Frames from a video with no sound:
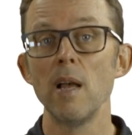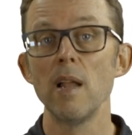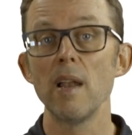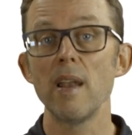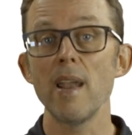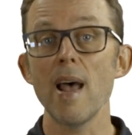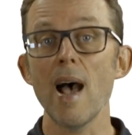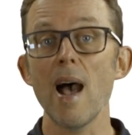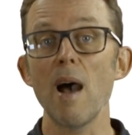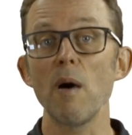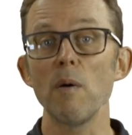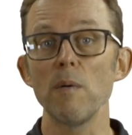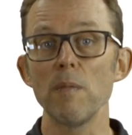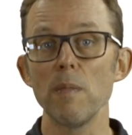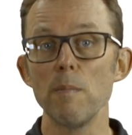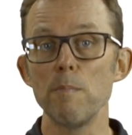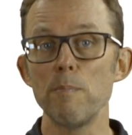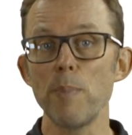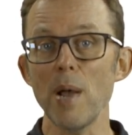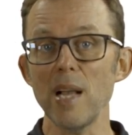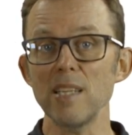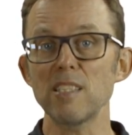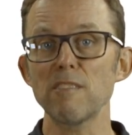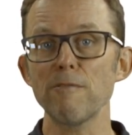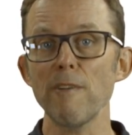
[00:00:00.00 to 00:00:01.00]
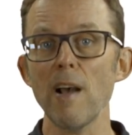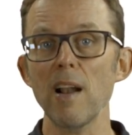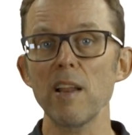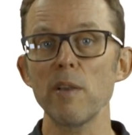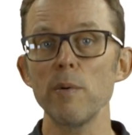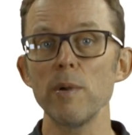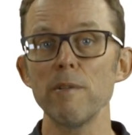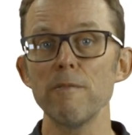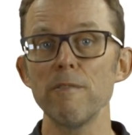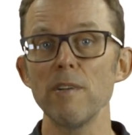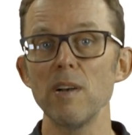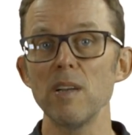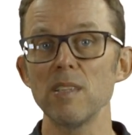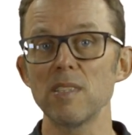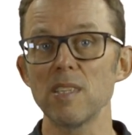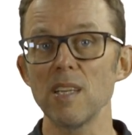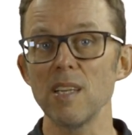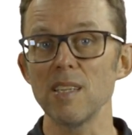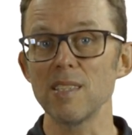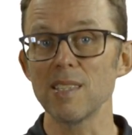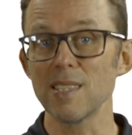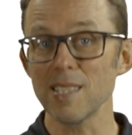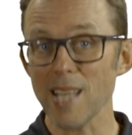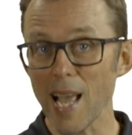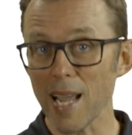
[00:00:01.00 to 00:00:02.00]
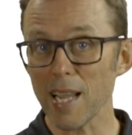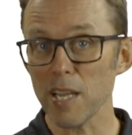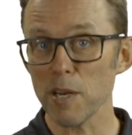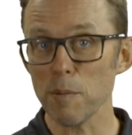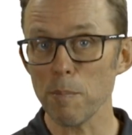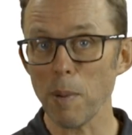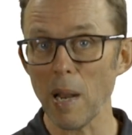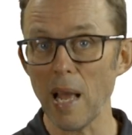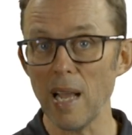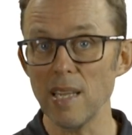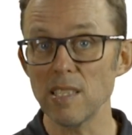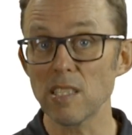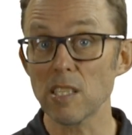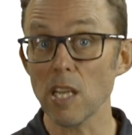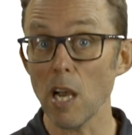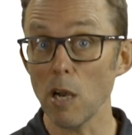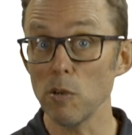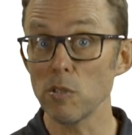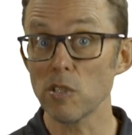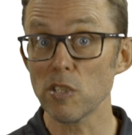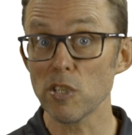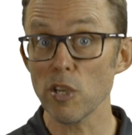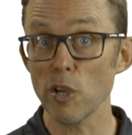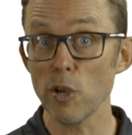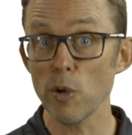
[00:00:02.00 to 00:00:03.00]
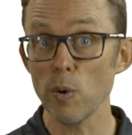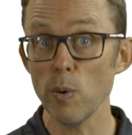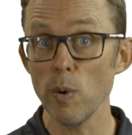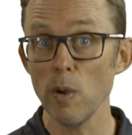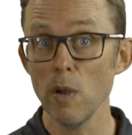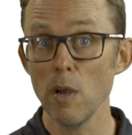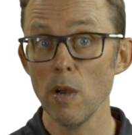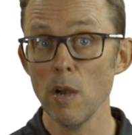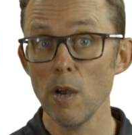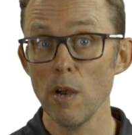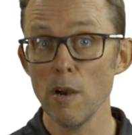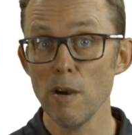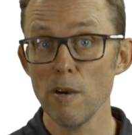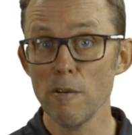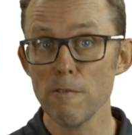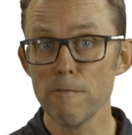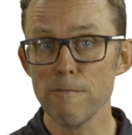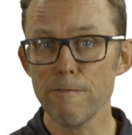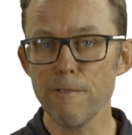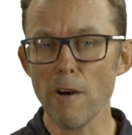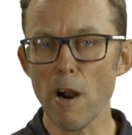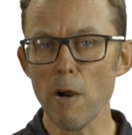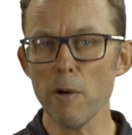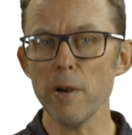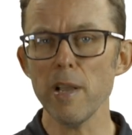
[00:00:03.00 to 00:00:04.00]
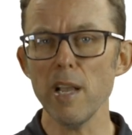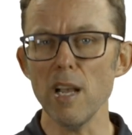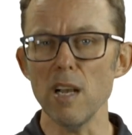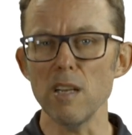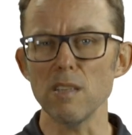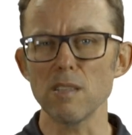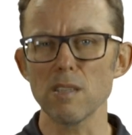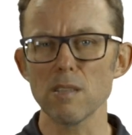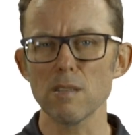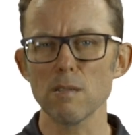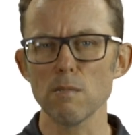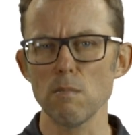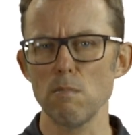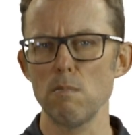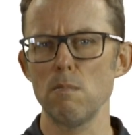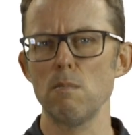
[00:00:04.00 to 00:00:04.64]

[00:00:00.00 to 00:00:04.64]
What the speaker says: Now, best value inverter, second place goes to Fronius.